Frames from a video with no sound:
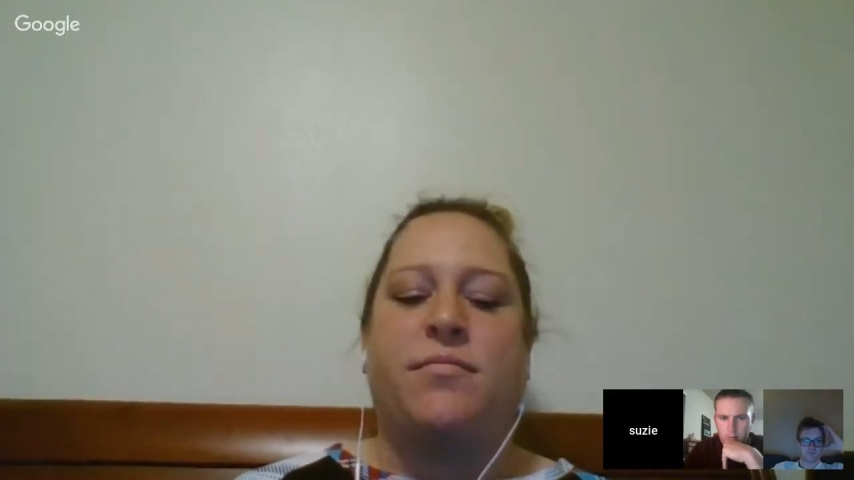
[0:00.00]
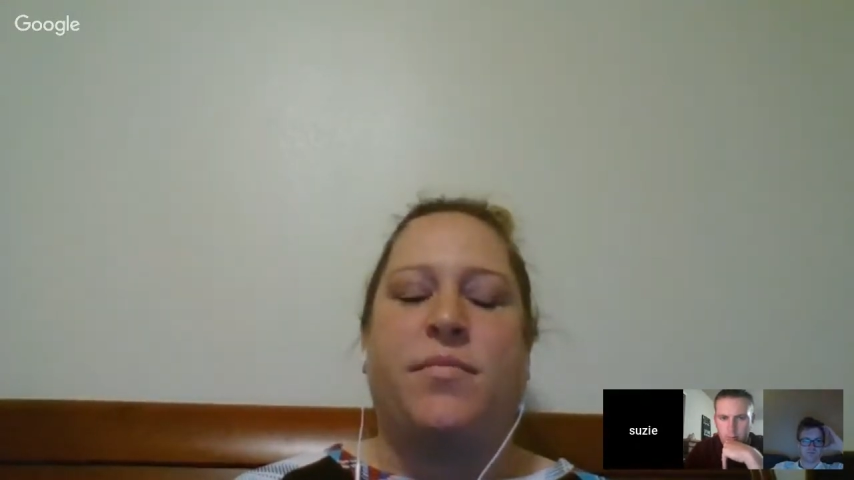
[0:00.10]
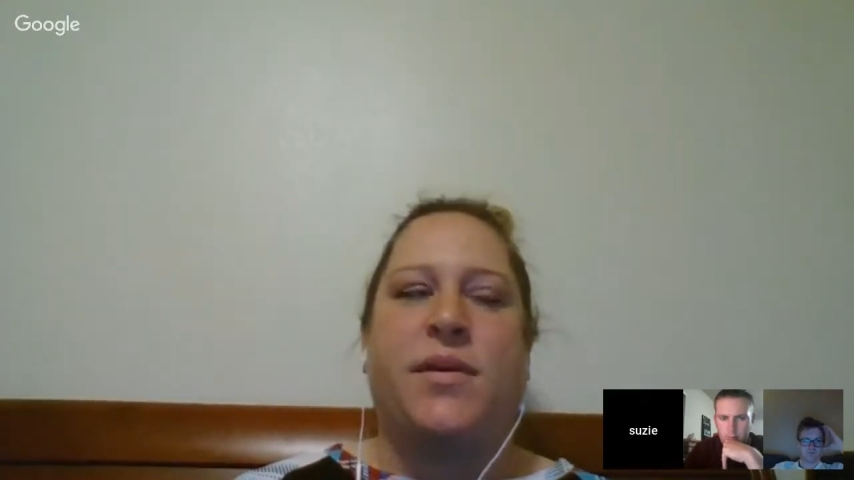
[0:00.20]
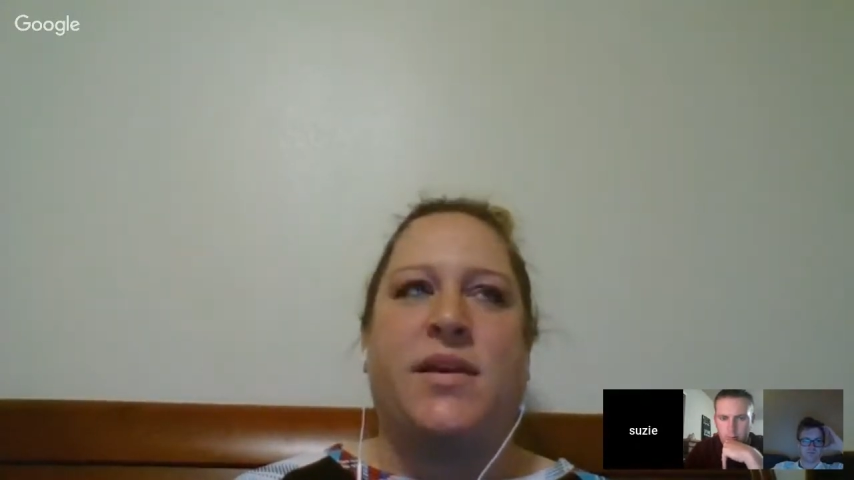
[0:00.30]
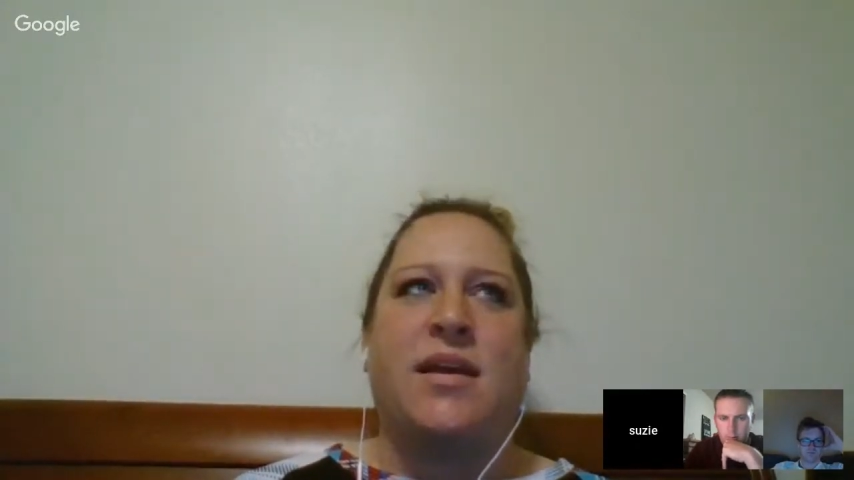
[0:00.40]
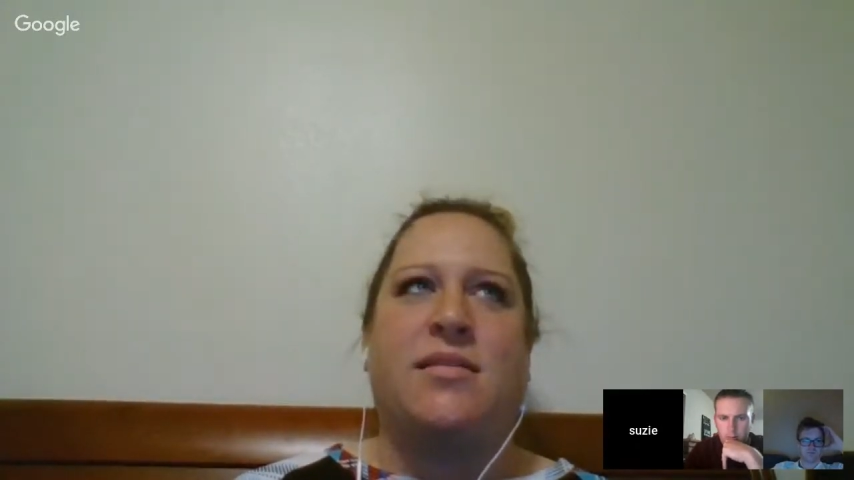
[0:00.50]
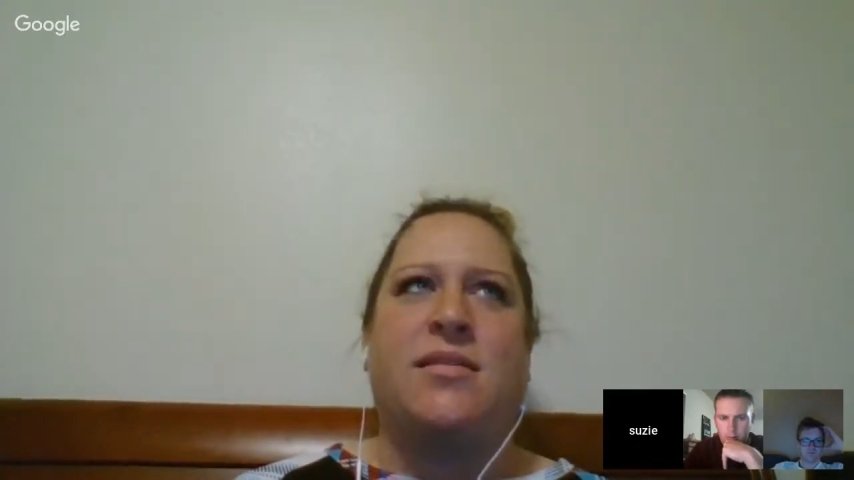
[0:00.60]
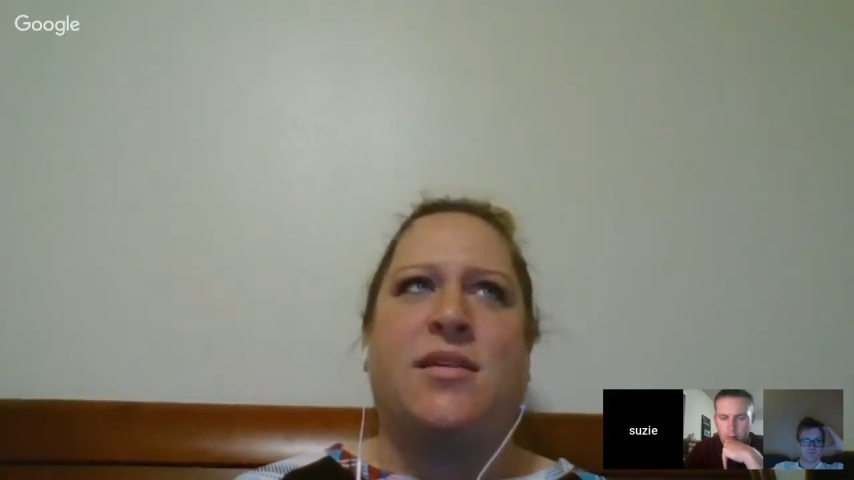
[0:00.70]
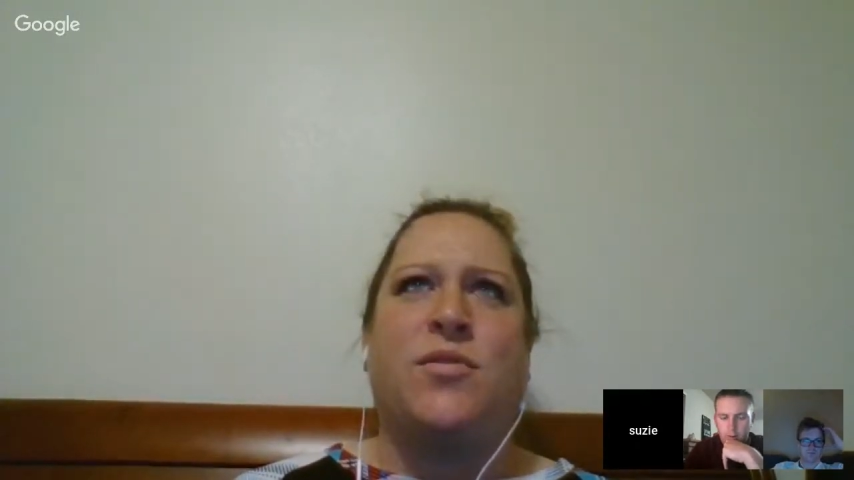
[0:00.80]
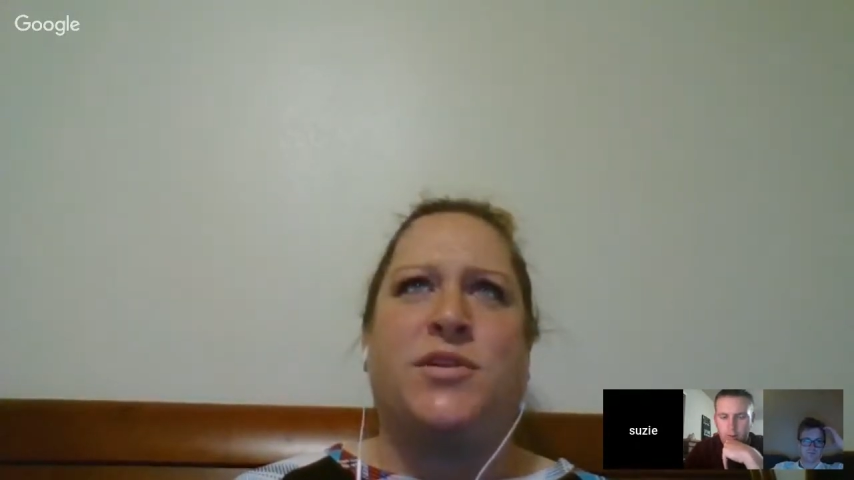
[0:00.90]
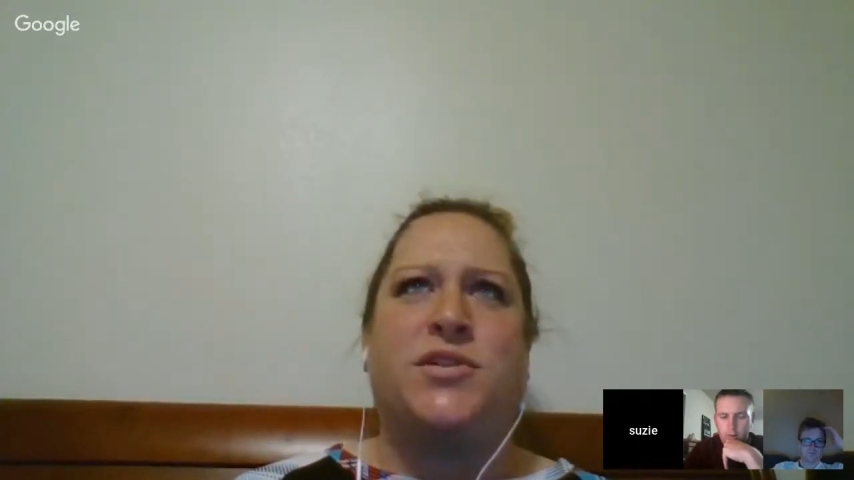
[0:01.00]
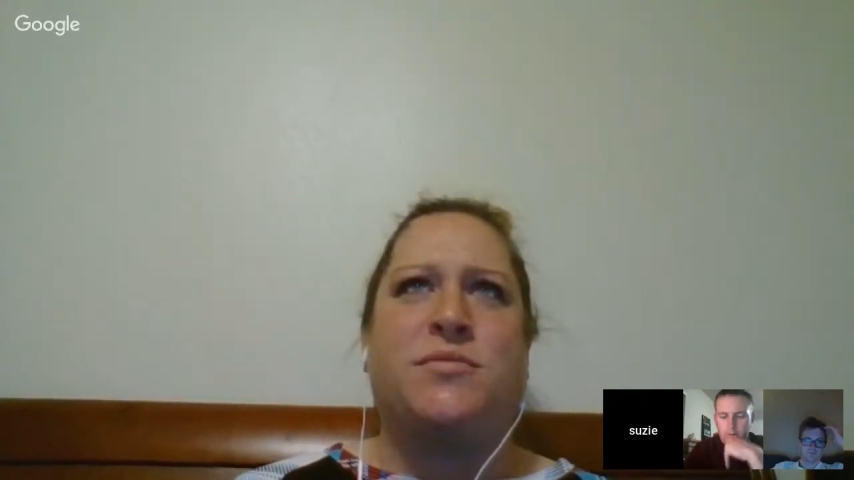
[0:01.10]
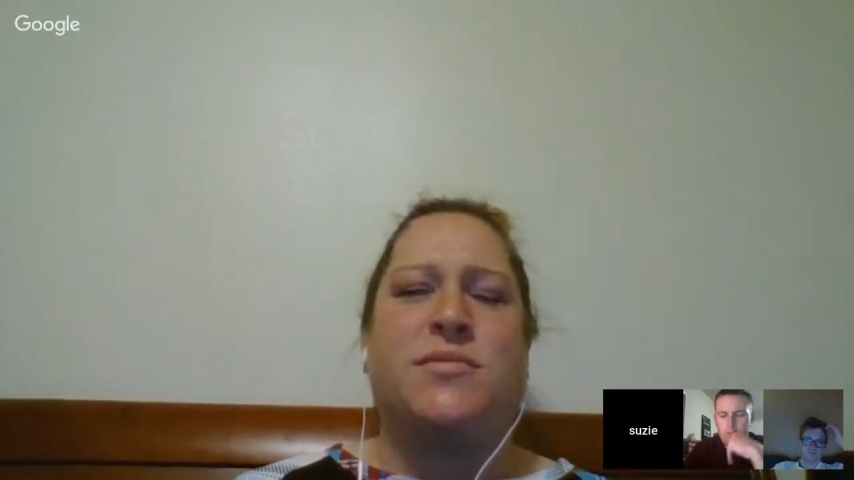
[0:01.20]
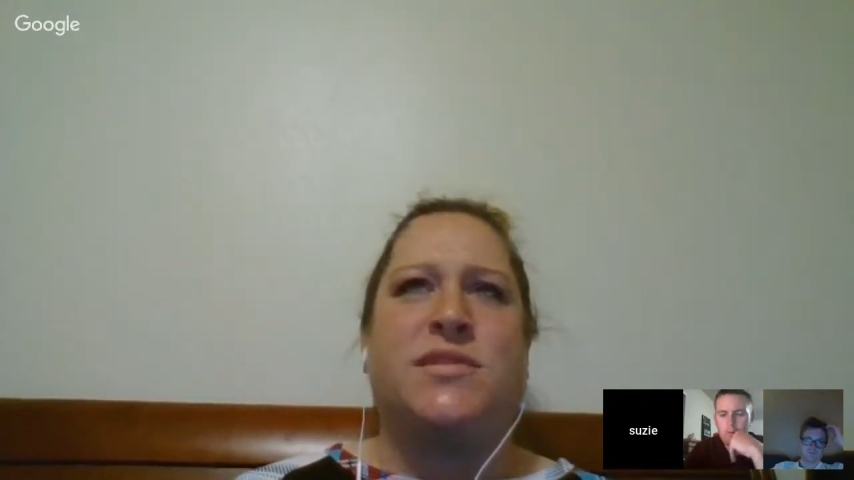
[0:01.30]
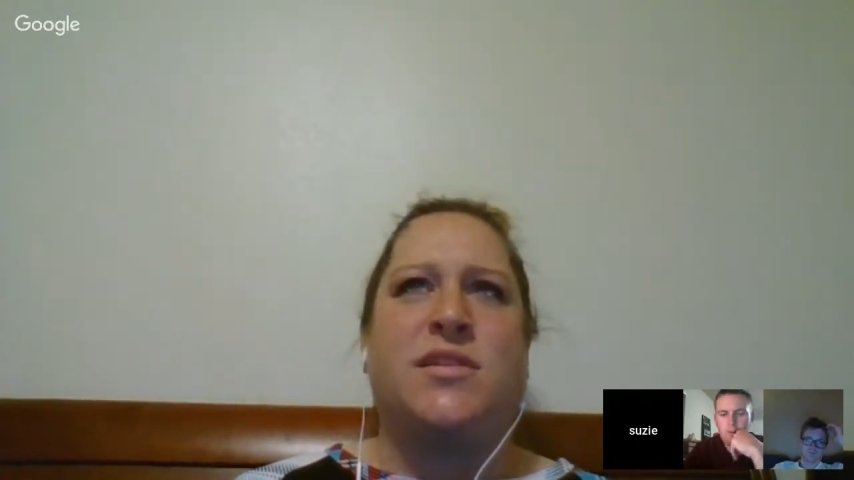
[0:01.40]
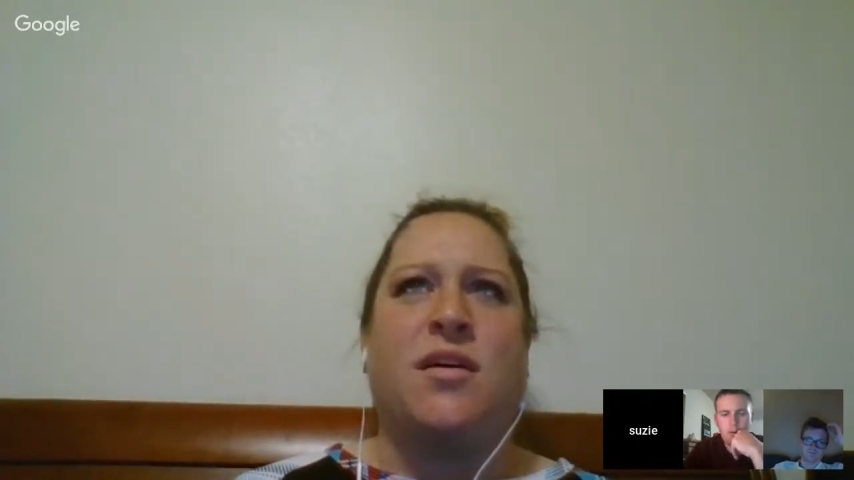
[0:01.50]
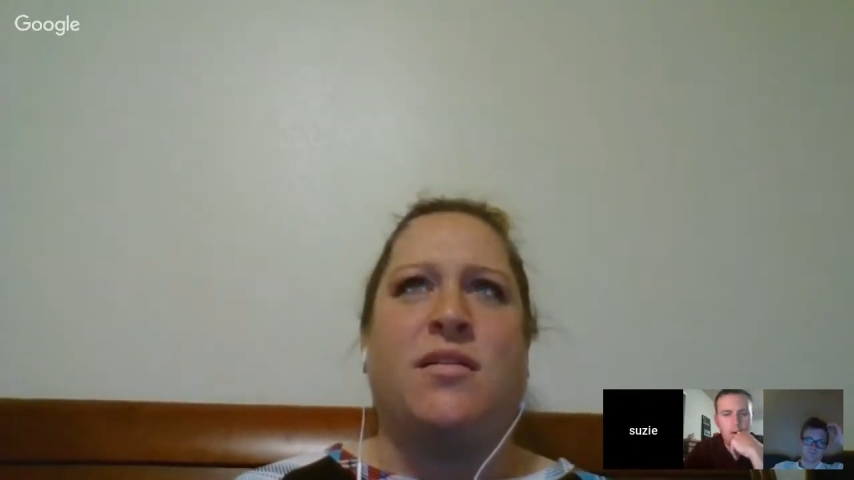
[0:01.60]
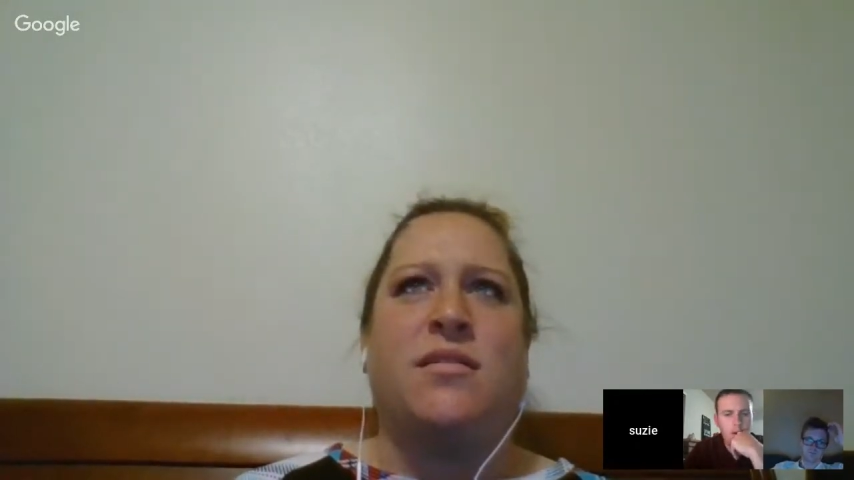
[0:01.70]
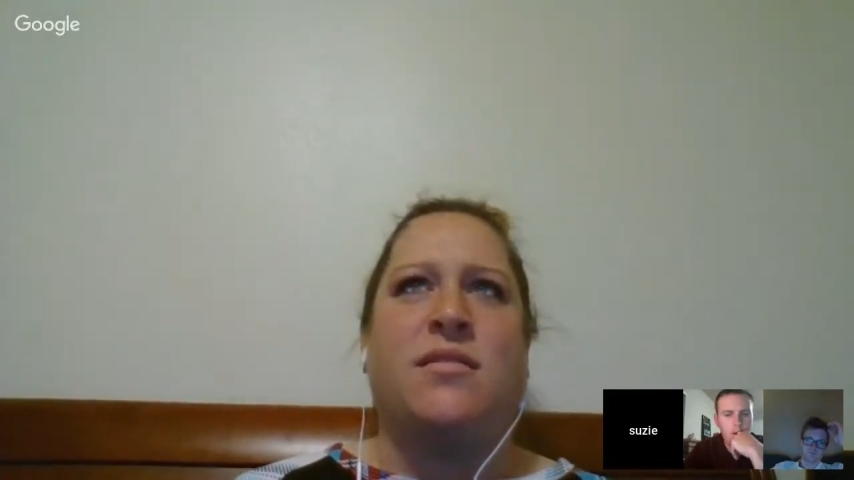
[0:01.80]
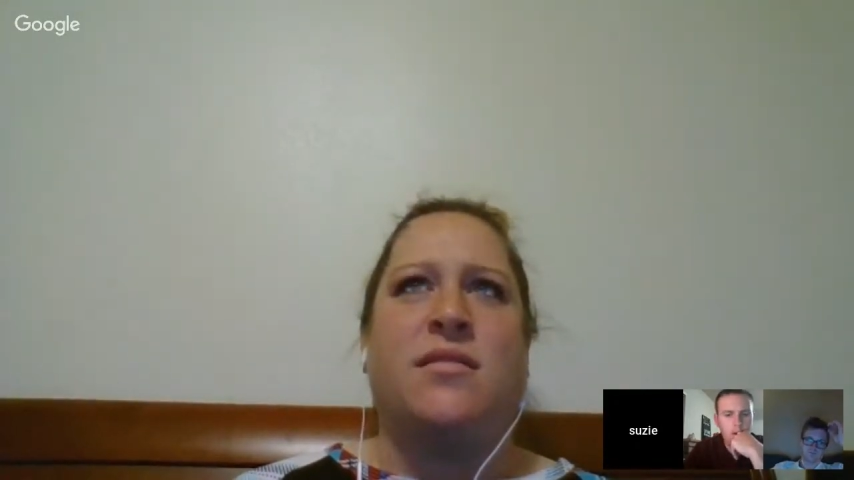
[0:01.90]
but yet the question was
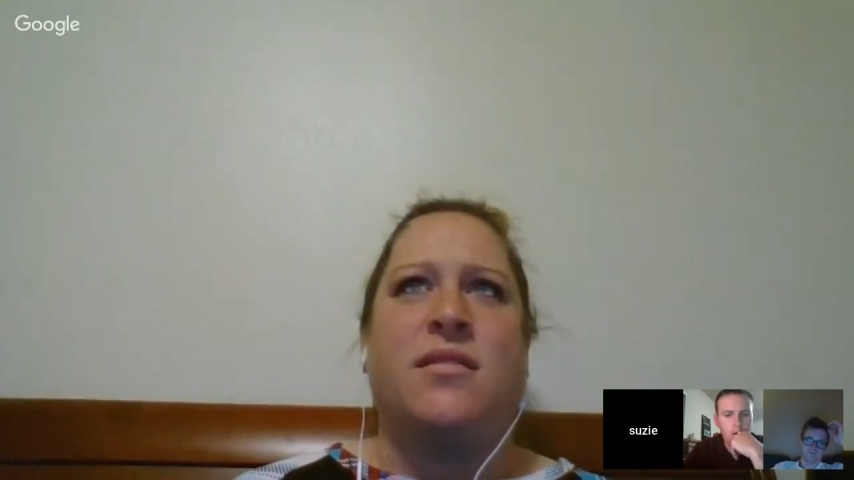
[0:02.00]
on